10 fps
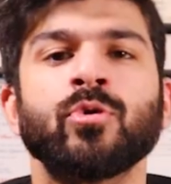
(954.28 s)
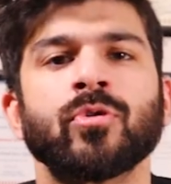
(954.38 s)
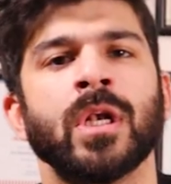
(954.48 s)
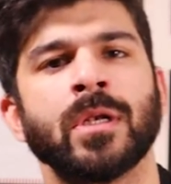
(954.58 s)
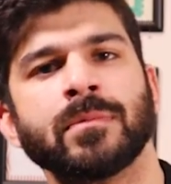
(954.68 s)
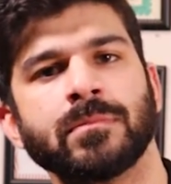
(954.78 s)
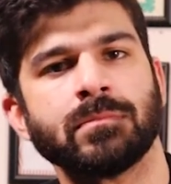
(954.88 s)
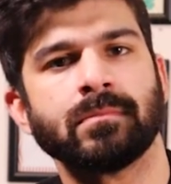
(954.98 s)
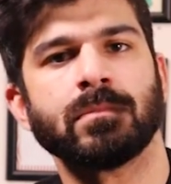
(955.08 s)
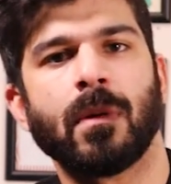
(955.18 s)
neutral.
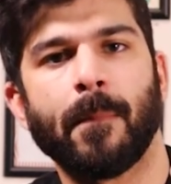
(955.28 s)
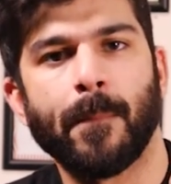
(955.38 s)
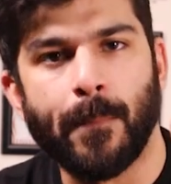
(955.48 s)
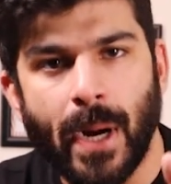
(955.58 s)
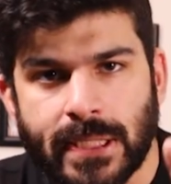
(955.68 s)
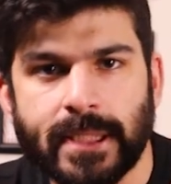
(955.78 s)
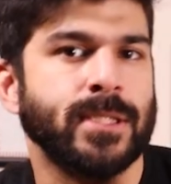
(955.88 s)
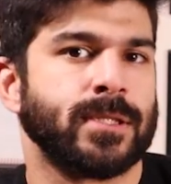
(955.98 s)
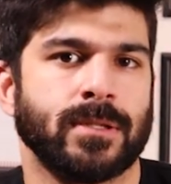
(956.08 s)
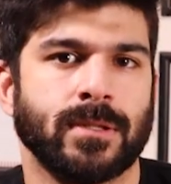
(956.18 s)
But
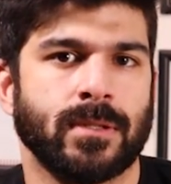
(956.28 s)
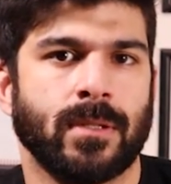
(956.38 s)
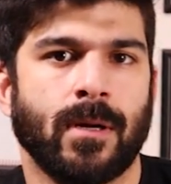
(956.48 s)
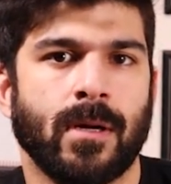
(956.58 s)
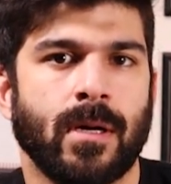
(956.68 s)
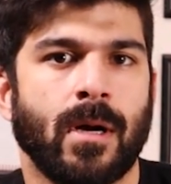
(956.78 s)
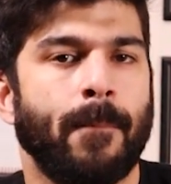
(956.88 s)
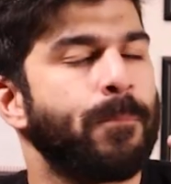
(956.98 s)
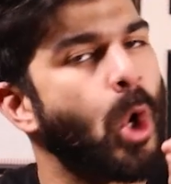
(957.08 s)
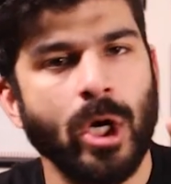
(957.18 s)

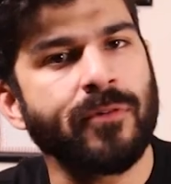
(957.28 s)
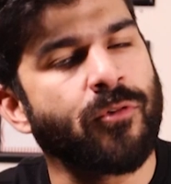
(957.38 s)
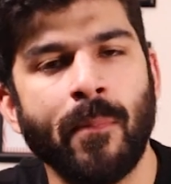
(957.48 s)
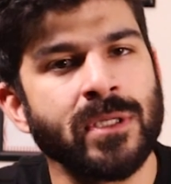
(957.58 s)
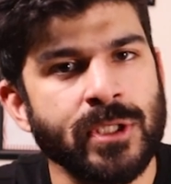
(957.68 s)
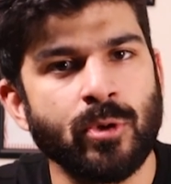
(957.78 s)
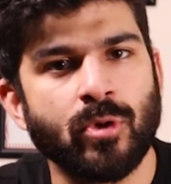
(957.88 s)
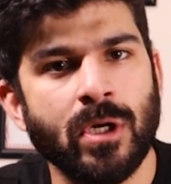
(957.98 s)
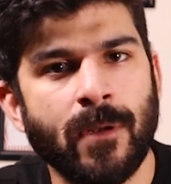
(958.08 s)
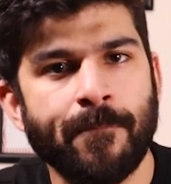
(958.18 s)
product form is
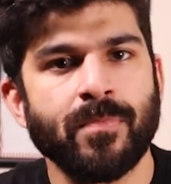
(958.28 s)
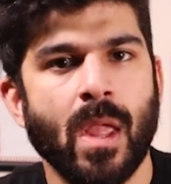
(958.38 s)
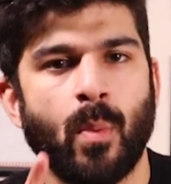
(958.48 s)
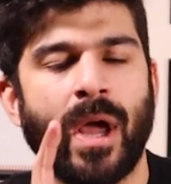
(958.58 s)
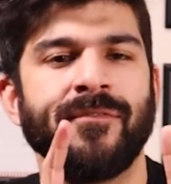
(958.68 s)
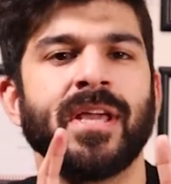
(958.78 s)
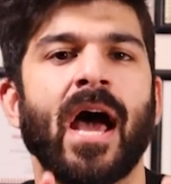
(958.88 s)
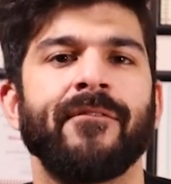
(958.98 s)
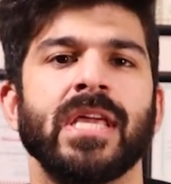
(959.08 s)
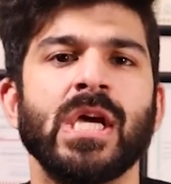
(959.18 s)
neutral when we
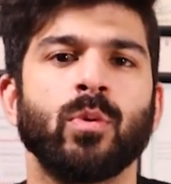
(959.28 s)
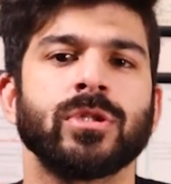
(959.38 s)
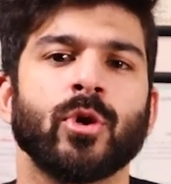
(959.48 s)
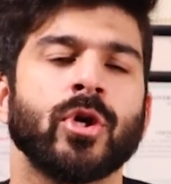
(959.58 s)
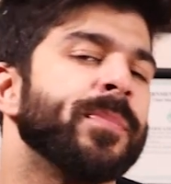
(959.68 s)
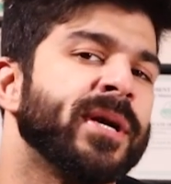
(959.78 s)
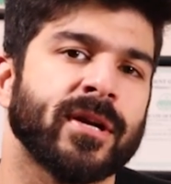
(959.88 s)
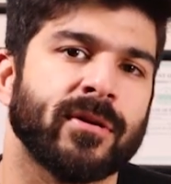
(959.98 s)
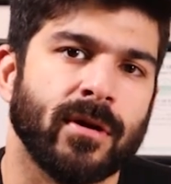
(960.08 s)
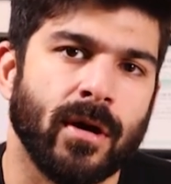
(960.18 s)
have equal
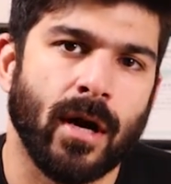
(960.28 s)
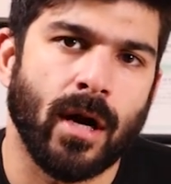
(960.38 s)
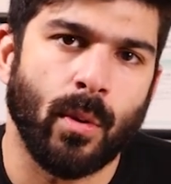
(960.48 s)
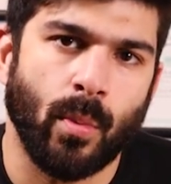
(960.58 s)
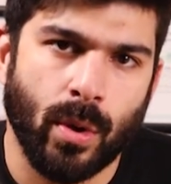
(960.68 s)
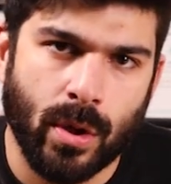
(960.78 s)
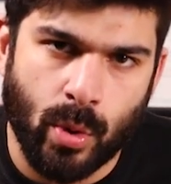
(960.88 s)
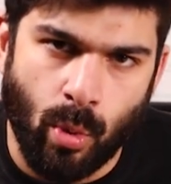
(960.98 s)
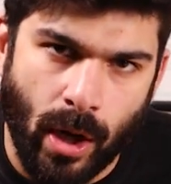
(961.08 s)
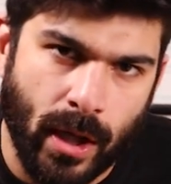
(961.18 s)
stoichiometric
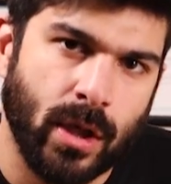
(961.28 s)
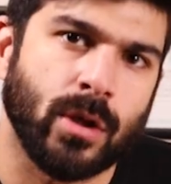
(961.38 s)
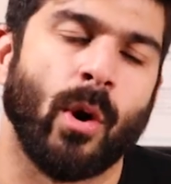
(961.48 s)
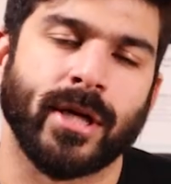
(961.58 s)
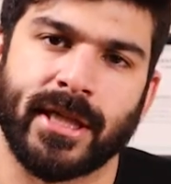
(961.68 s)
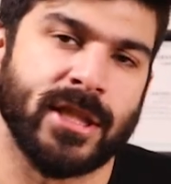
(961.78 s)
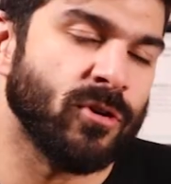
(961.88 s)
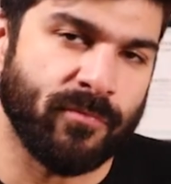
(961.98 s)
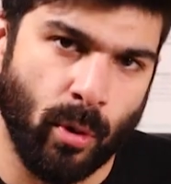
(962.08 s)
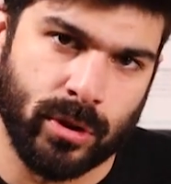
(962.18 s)

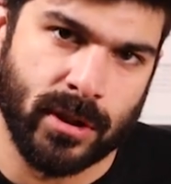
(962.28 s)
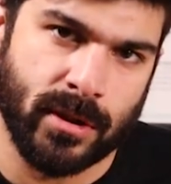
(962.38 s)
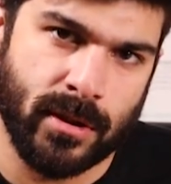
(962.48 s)
quantities of both.